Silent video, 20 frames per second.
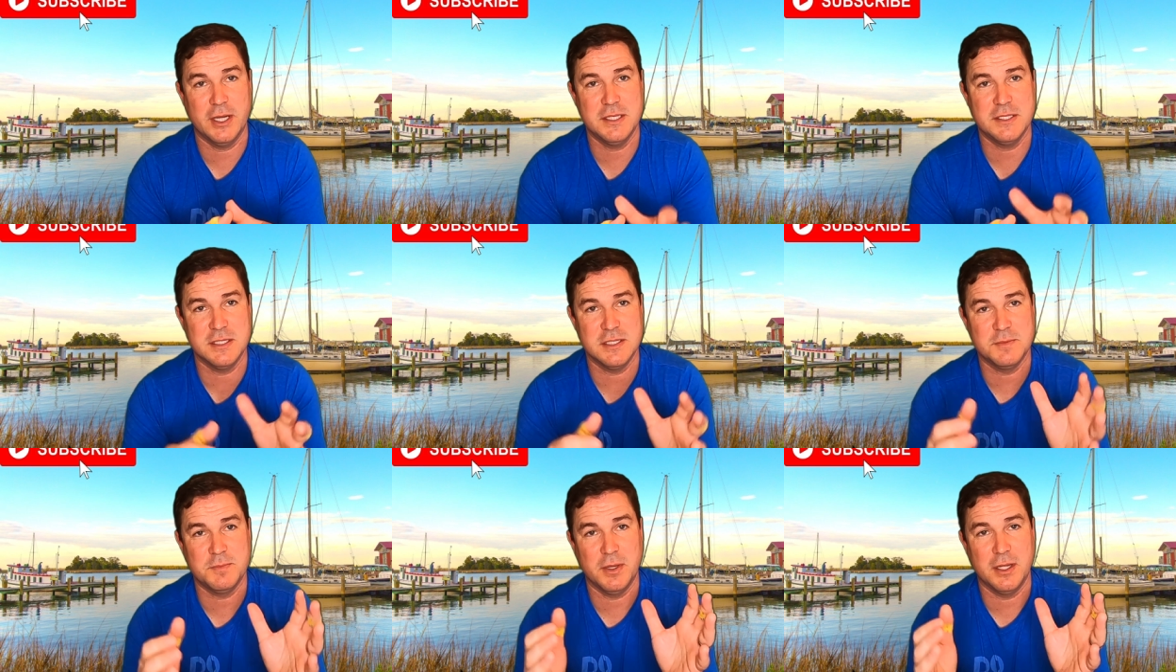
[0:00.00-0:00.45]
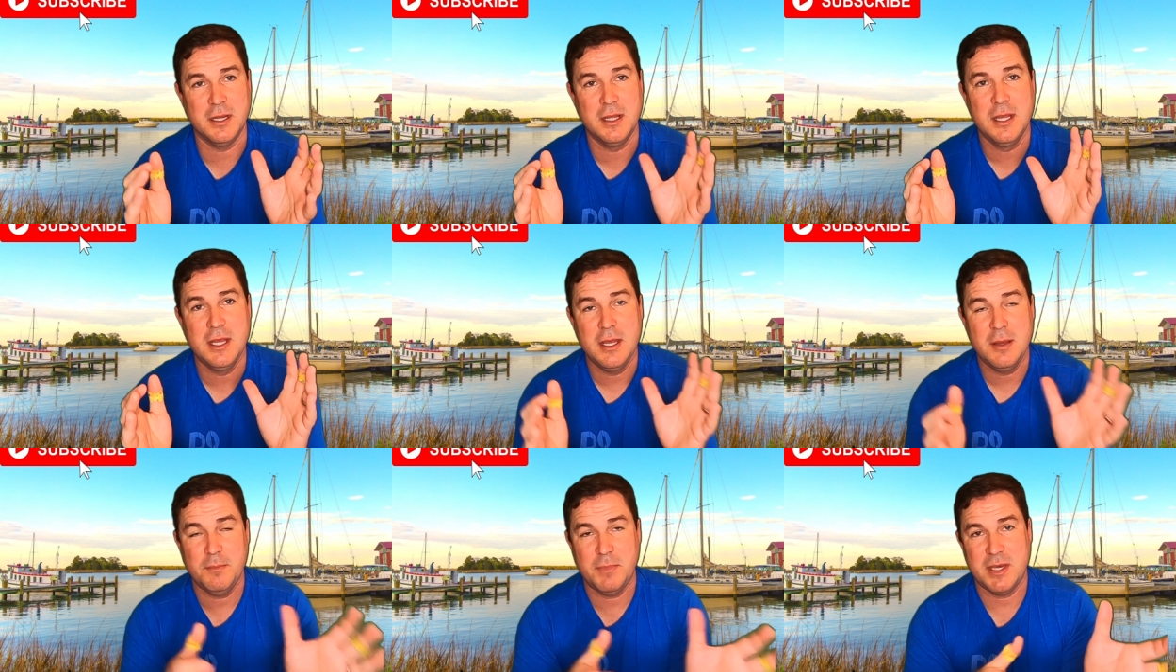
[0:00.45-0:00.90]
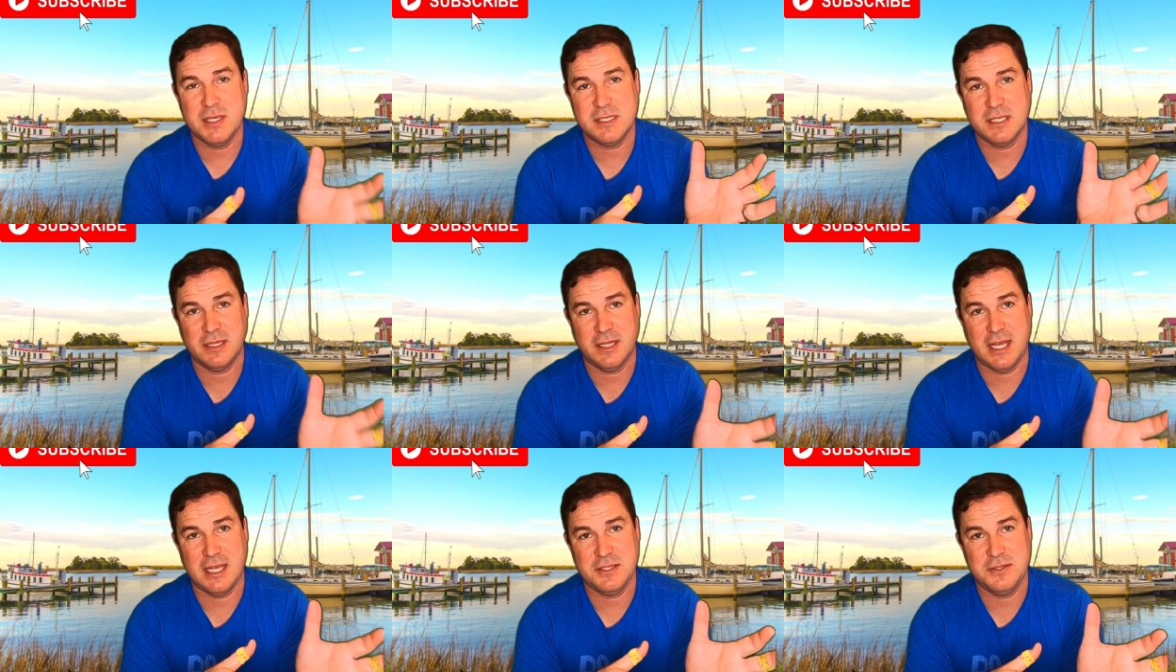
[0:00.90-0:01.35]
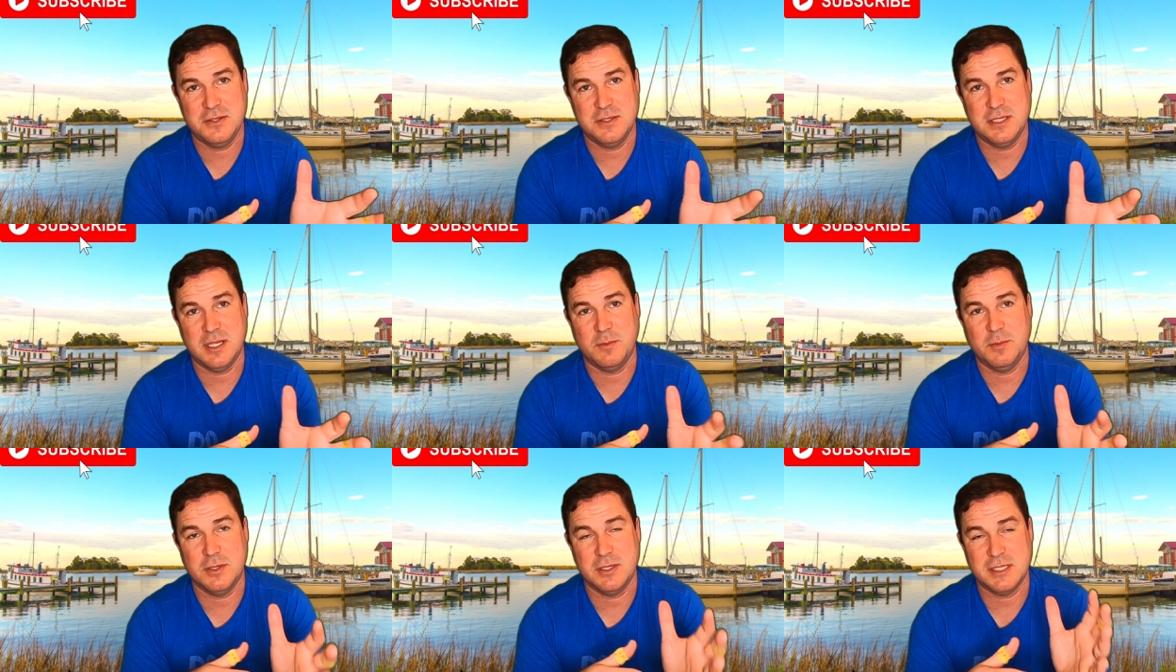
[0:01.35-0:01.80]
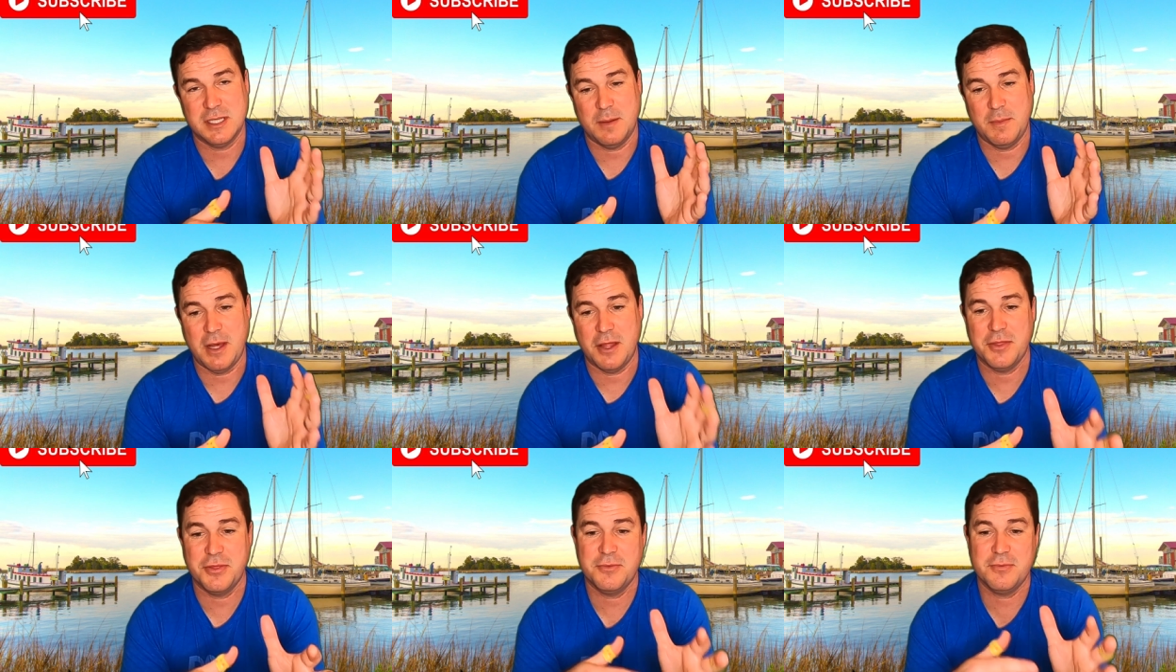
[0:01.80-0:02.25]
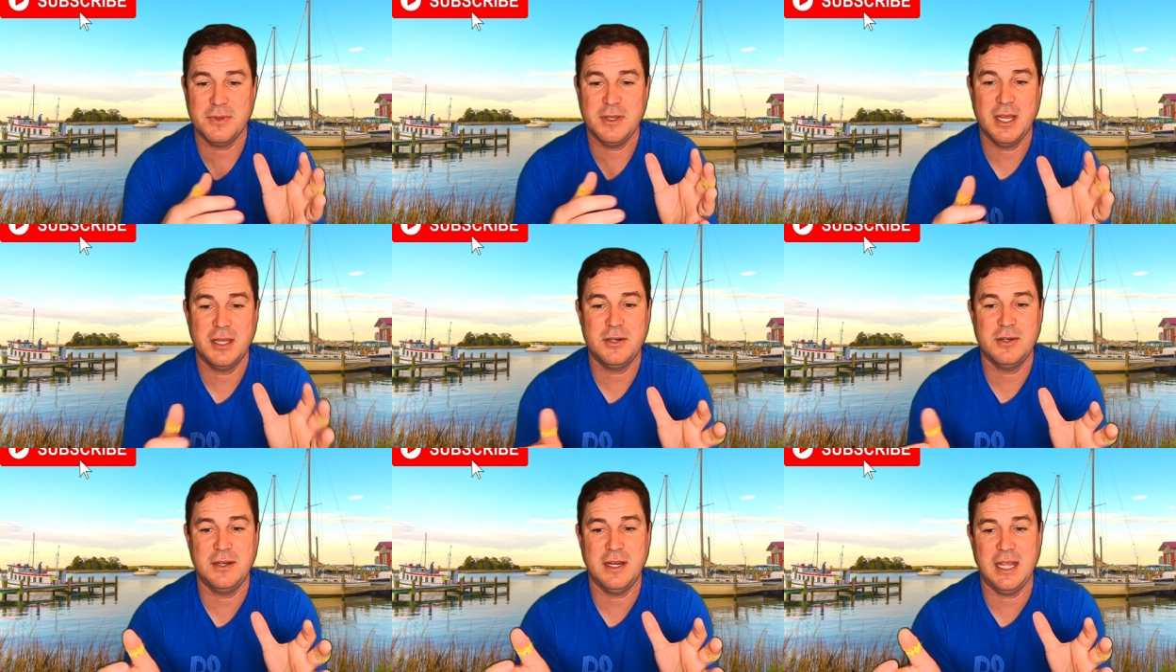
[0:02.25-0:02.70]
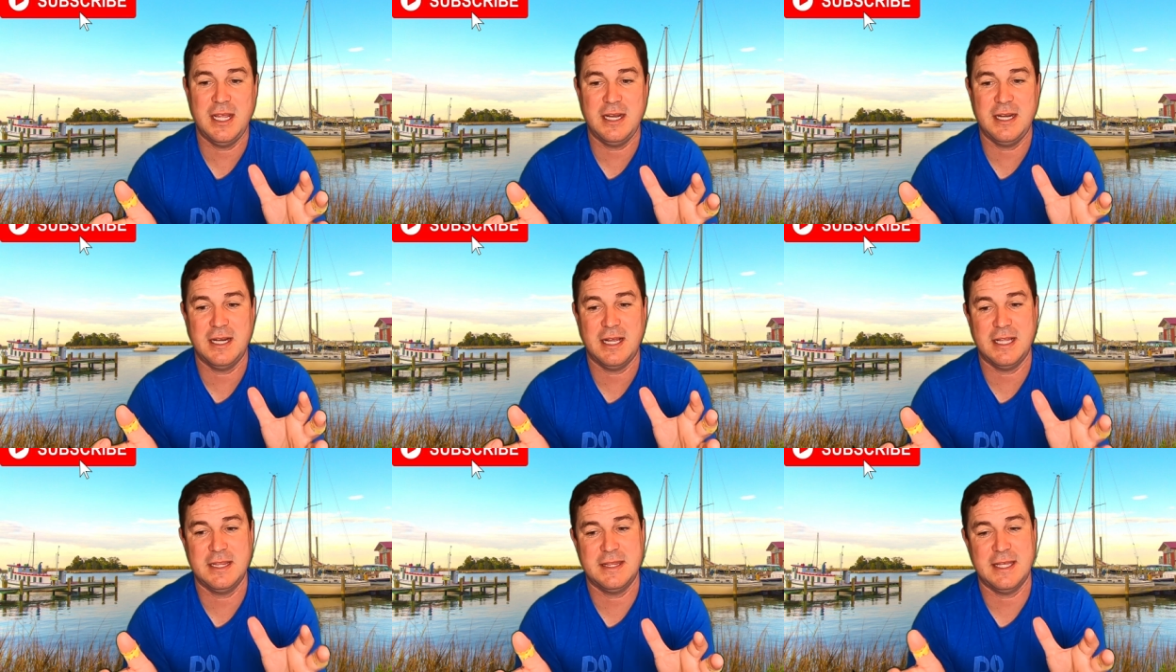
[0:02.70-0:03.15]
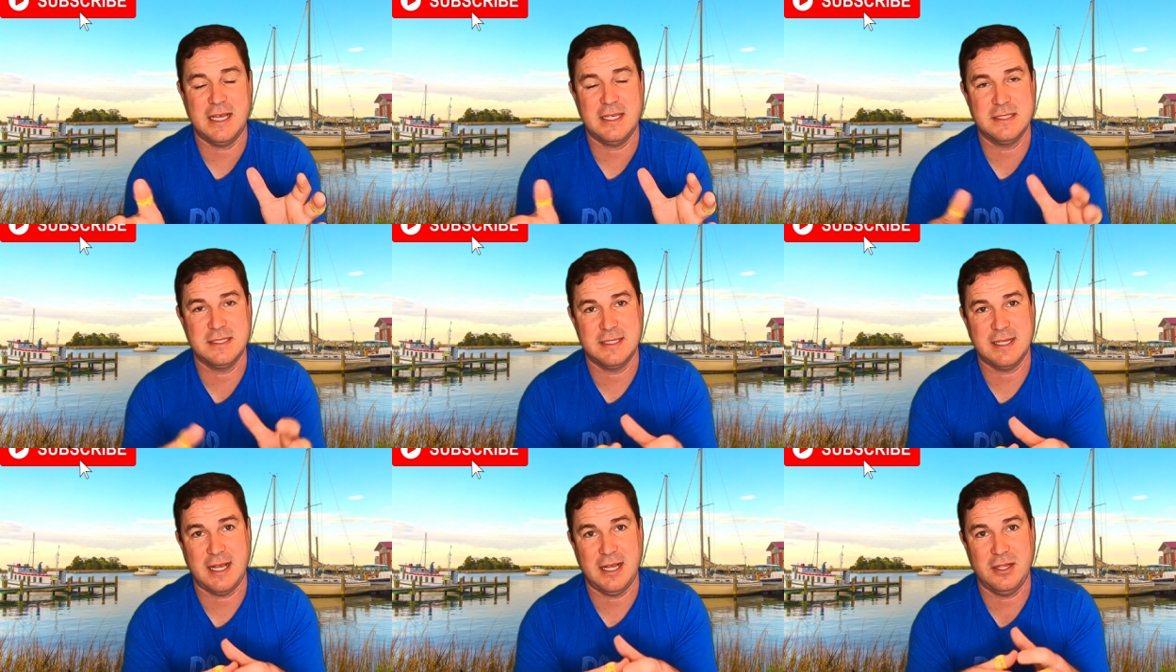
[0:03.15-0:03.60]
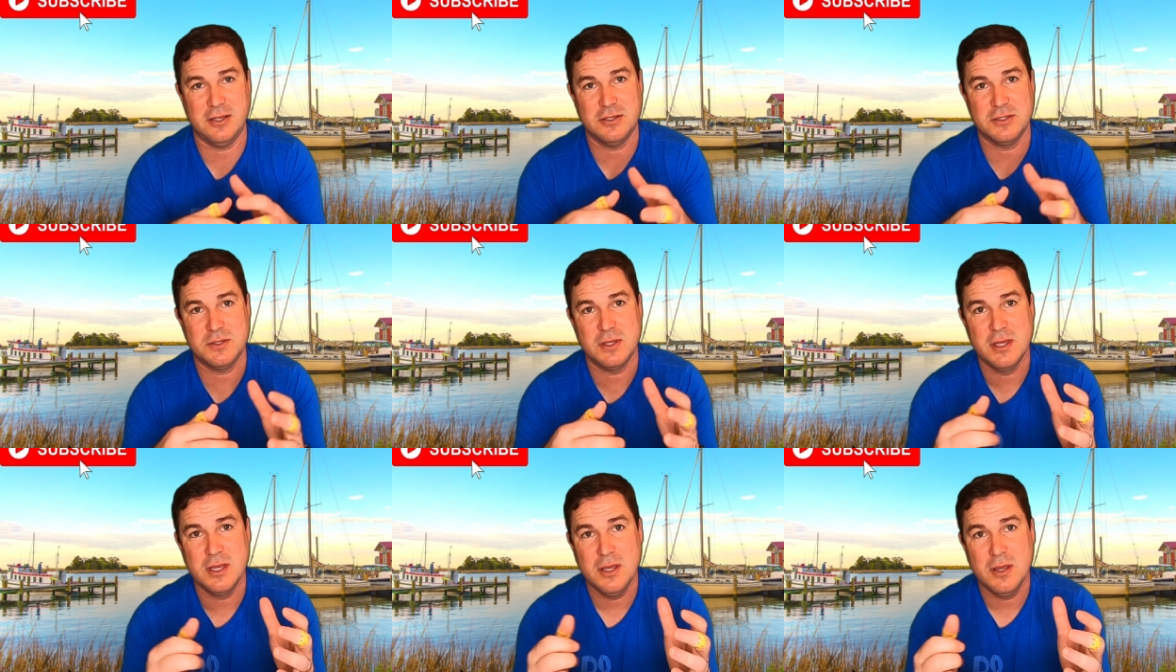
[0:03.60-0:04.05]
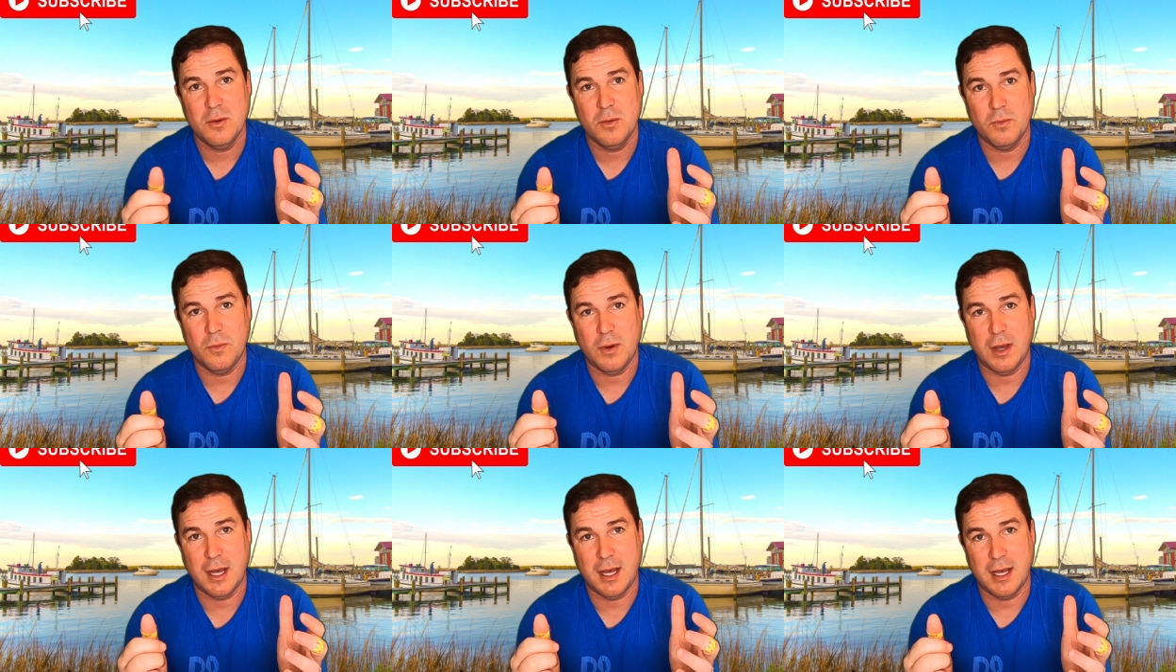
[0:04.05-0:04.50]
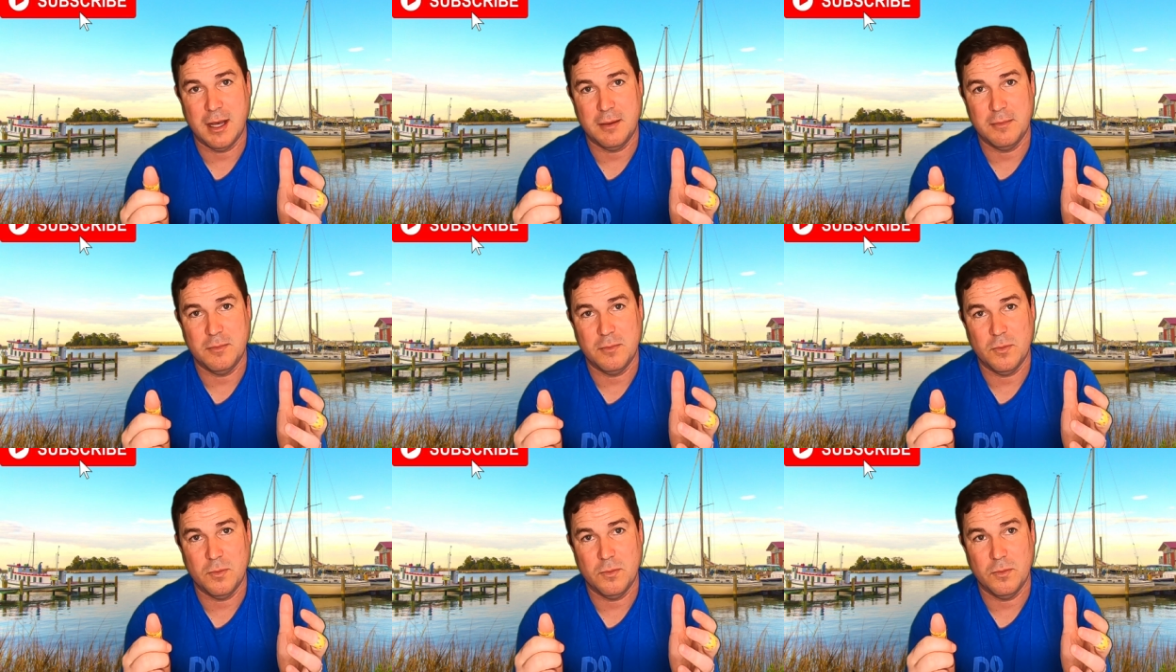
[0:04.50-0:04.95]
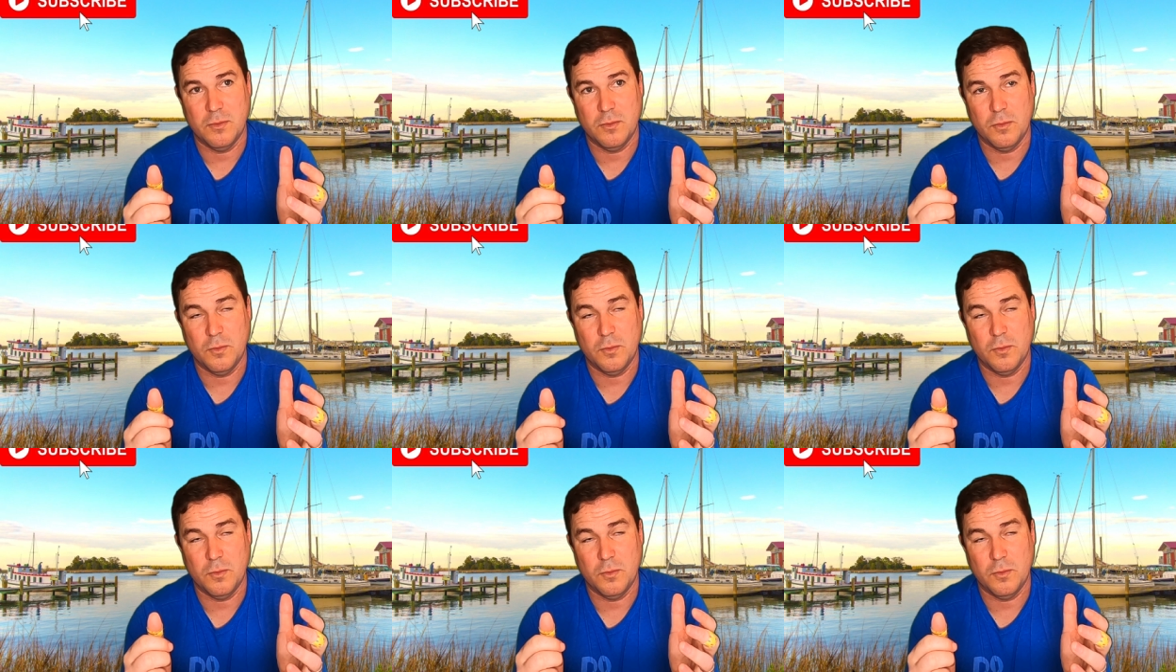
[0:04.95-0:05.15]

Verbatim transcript: prices, but based on last year's numbers, about $389,000